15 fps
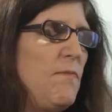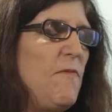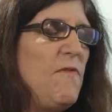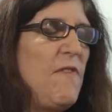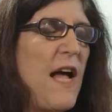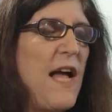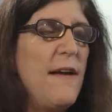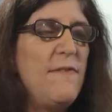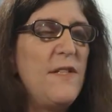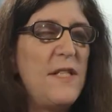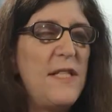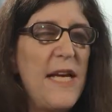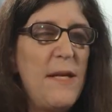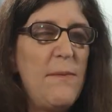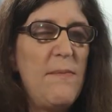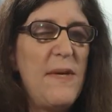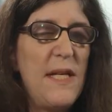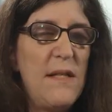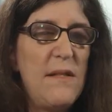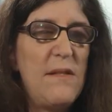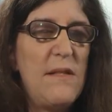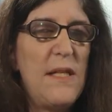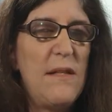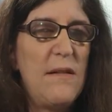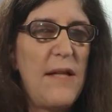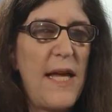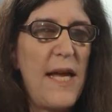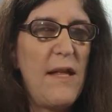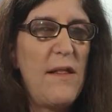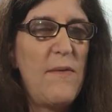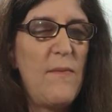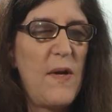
5 to 10 minutes in length,